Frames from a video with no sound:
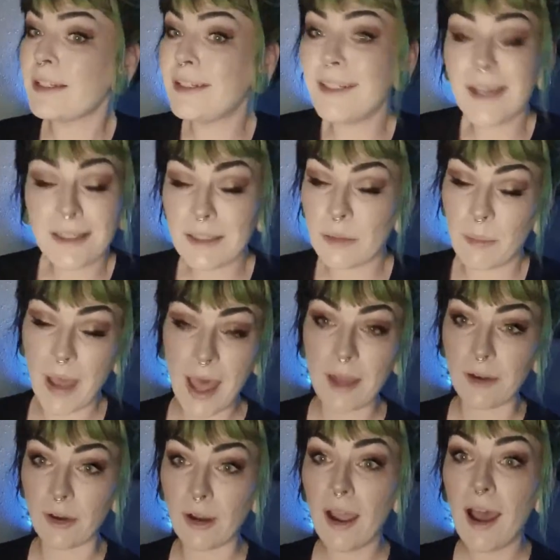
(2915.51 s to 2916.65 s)
Doesn't
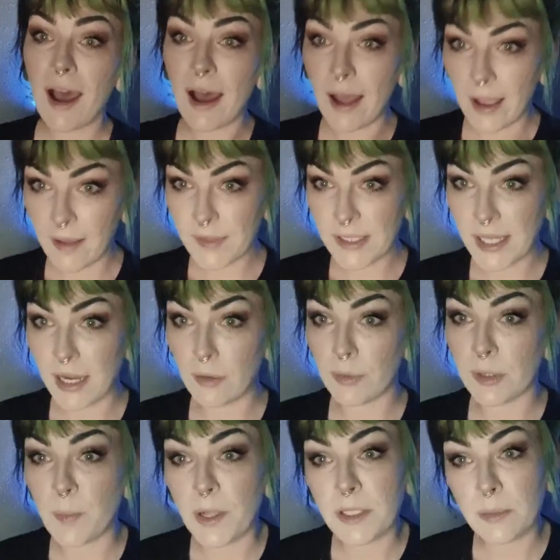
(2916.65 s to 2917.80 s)
matter. I have to take
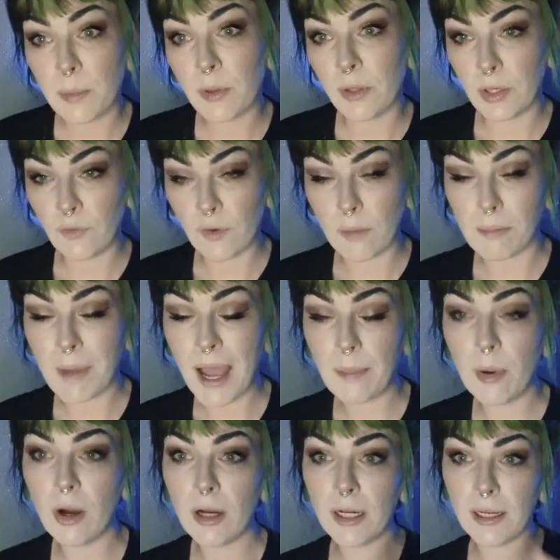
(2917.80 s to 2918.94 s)
responsibility for my
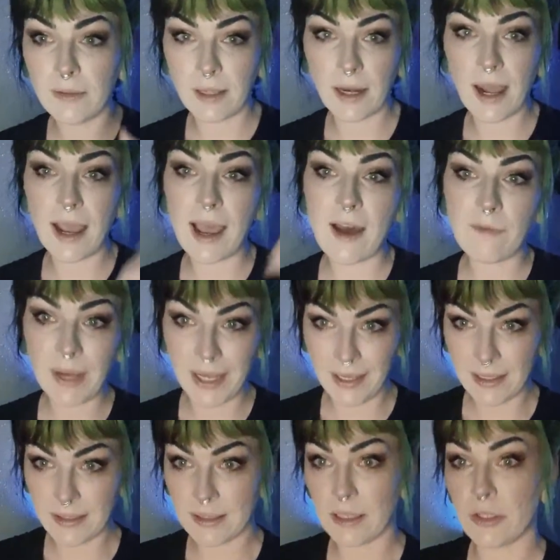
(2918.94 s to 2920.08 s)
part, and then I have my
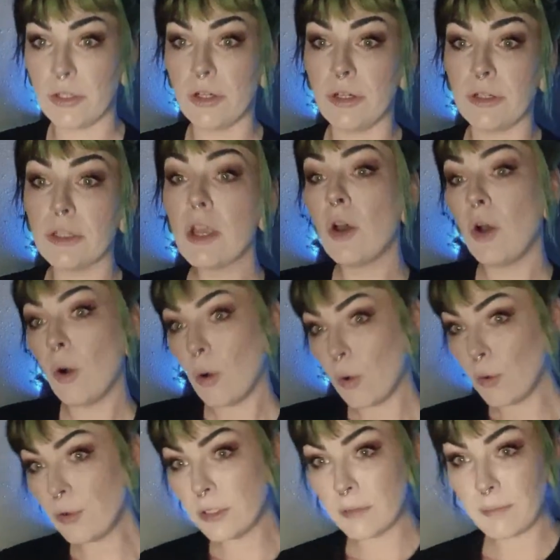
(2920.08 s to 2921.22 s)
ancestors
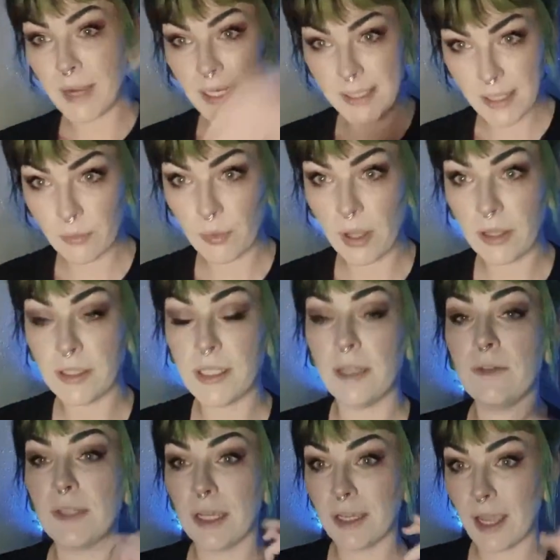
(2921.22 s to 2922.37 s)
hold my dead
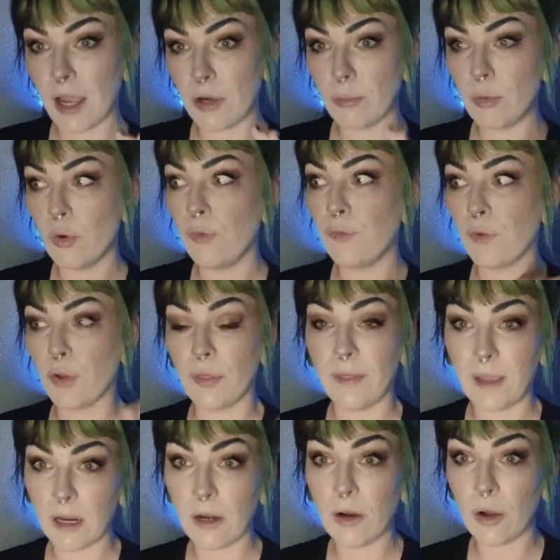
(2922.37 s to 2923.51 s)
relatives accountable for
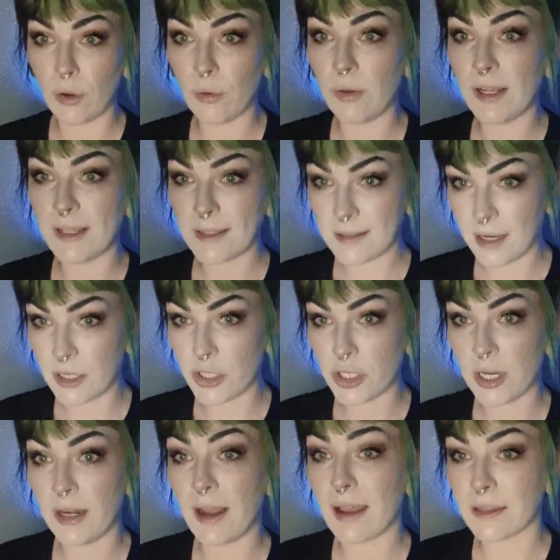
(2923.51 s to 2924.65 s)
their own
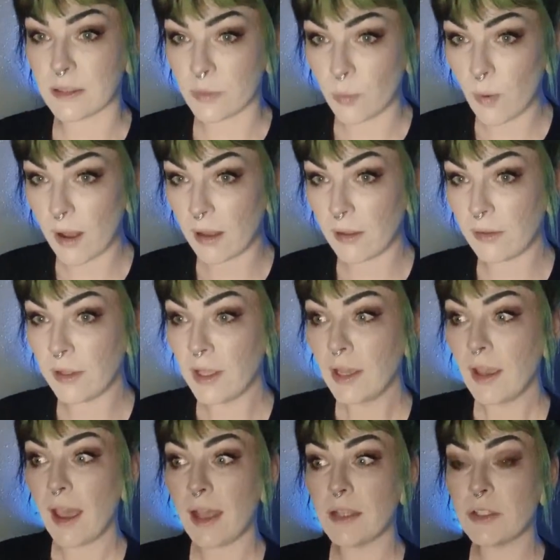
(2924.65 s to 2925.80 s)
ascension as well.
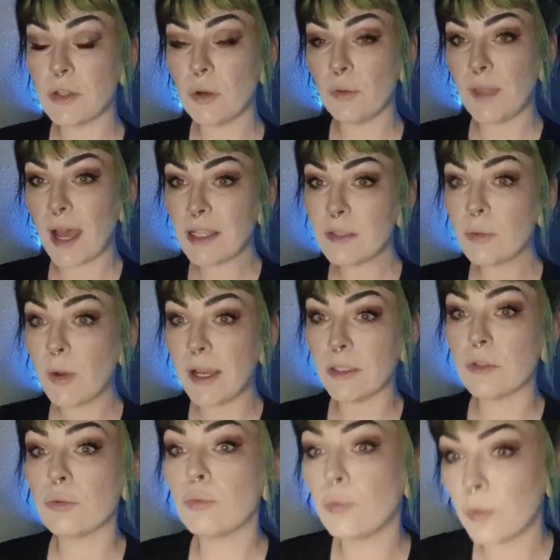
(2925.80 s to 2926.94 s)
And so that's why
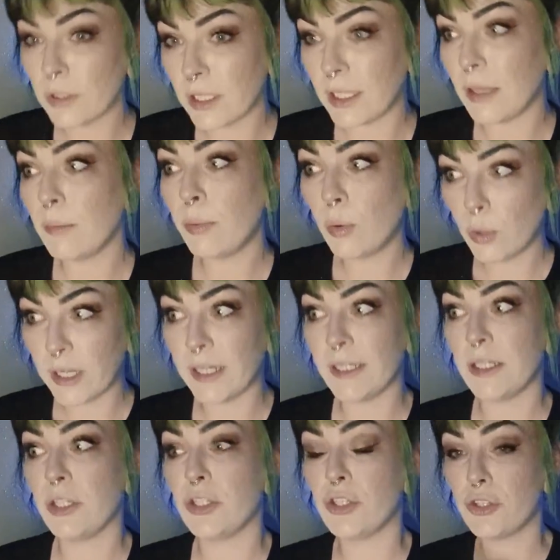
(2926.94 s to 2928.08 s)
it's really important
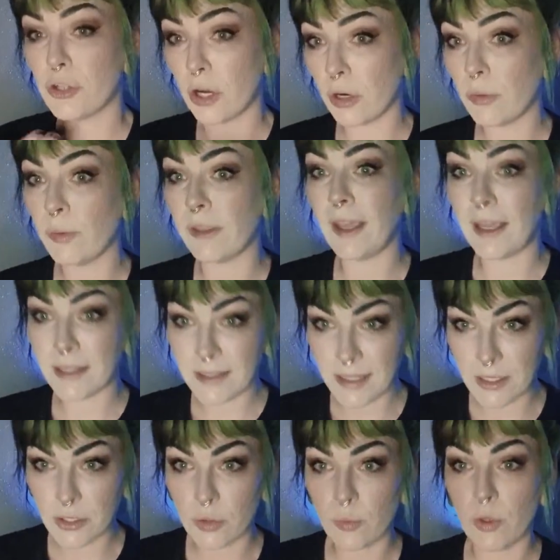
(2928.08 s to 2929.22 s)
to start with
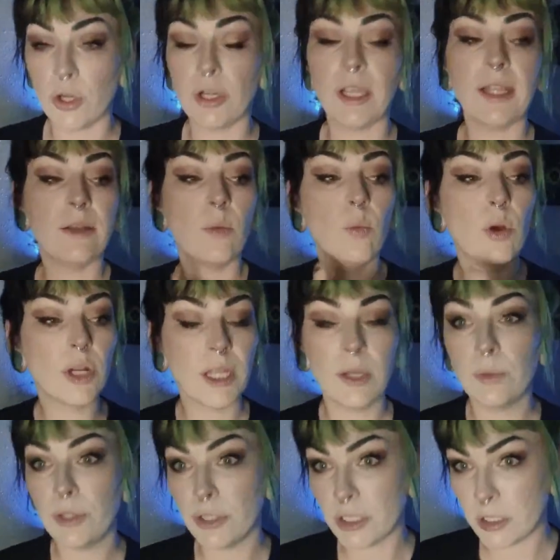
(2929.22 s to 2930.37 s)
ancestor work and then working
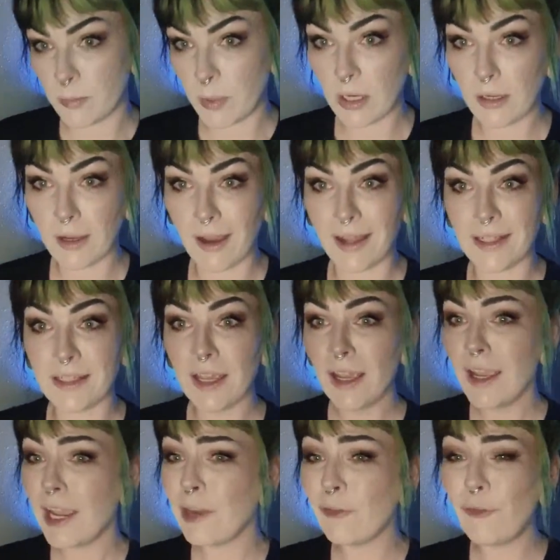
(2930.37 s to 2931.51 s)
with your spirit guides,
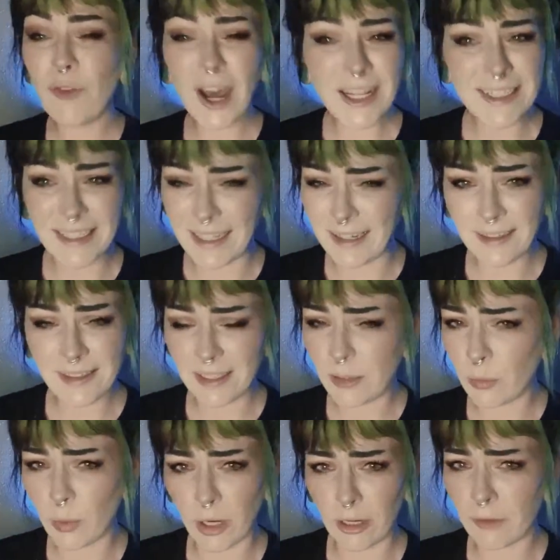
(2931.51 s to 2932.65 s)
and fuck deity
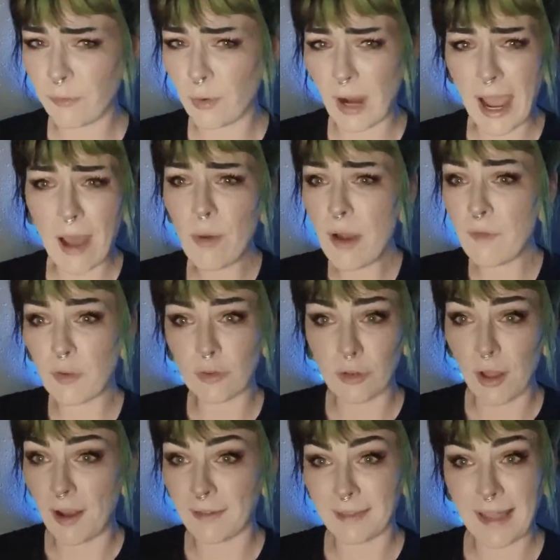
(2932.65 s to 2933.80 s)
work for however
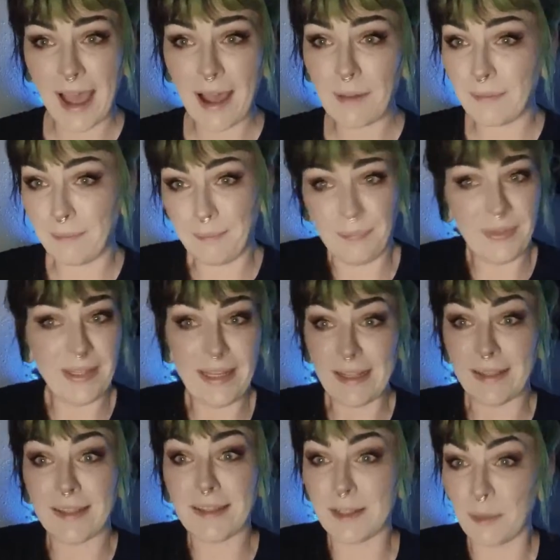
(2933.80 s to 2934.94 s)
long that
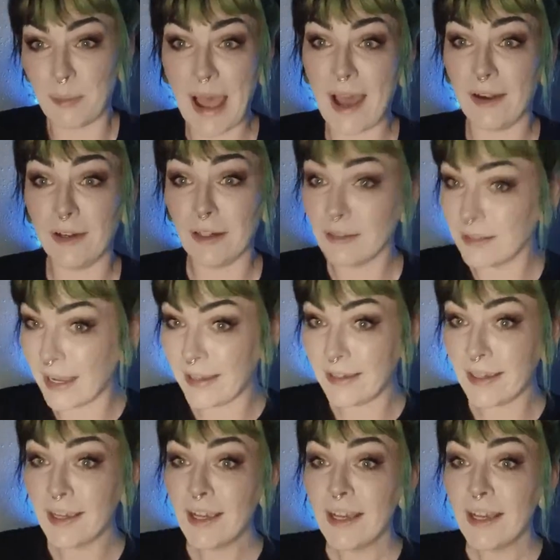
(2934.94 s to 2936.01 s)
needs to matter. Like,